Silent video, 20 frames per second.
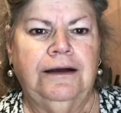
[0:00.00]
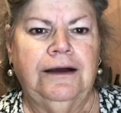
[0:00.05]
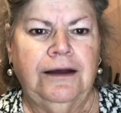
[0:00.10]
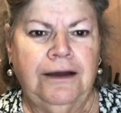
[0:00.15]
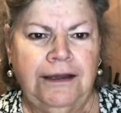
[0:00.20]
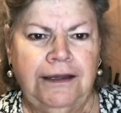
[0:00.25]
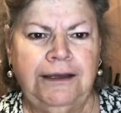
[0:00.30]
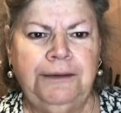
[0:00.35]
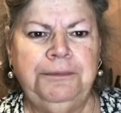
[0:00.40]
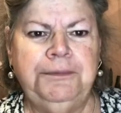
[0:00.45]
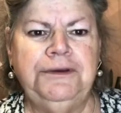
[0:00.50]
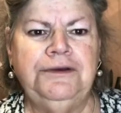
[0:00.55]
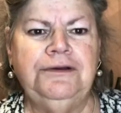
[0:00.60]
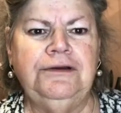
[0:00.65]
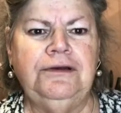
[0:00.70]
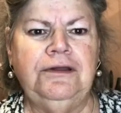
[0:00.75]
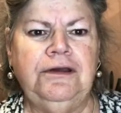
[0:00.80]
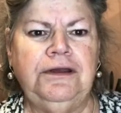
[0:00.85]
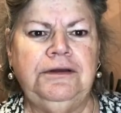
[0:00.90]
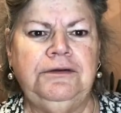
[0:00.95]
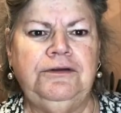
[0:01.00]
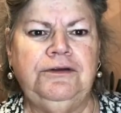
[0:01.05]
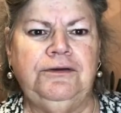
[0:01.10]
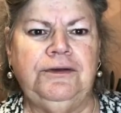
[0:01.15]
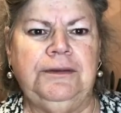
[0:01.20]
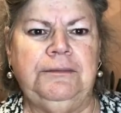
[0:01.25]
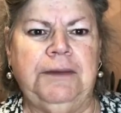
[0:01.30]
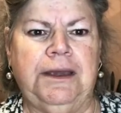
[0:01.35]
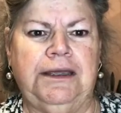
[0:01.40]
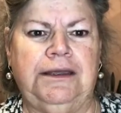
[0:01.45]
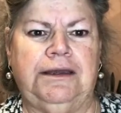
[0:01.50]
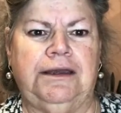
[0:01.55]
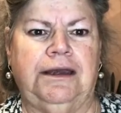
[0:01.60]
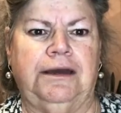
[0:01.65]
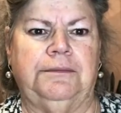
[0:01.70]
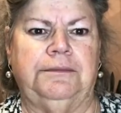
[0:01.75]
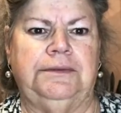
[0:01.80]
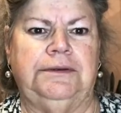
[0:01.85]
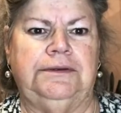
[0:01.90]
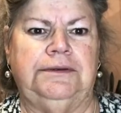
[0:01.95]
I happen to like doing
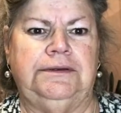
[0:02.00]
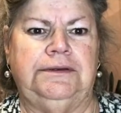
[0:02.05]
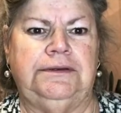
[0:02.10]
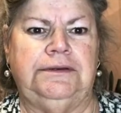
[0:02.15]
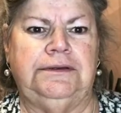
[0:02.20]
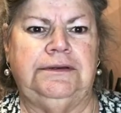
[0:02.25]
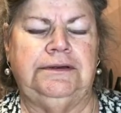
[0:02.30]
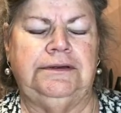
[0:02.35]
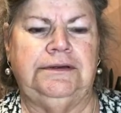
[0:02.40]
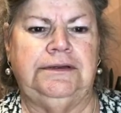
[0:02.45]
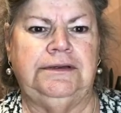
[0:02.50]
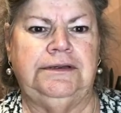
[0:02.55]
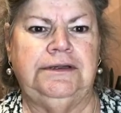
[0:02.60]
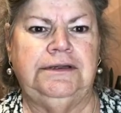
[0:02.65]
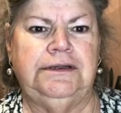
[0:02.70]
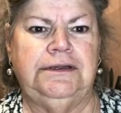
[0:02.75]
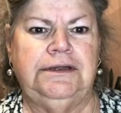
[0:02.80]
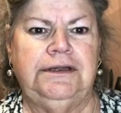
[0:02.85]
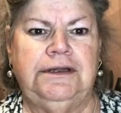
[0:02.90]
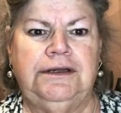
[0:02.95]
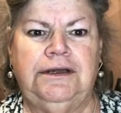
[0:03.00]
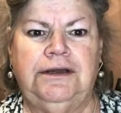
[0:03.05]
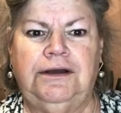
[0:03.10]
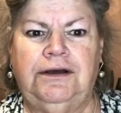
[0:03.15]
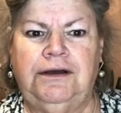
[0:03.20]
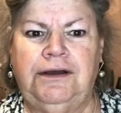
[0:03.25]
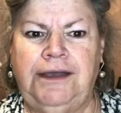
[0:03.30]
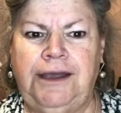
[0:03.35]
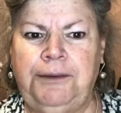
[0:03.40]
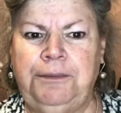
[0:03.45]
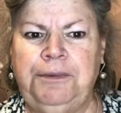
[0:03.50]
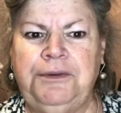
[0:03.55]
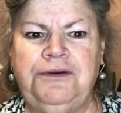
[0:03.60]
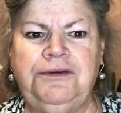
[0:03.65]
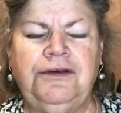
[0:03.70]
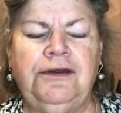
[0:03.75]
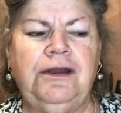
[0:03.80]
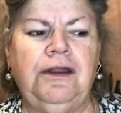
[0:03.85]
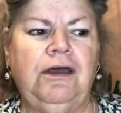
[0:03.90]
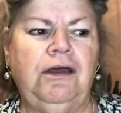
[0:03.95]
makeup. I happen
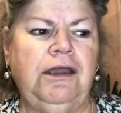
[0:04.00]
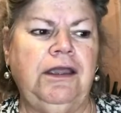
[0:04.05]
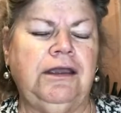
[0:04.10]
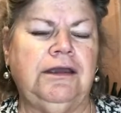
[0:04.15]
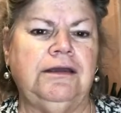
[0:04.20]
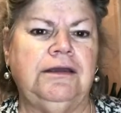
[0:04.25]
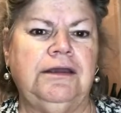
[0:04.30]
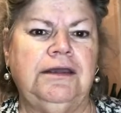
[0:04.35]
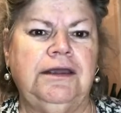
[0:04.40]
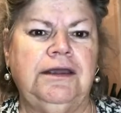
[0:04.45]
to like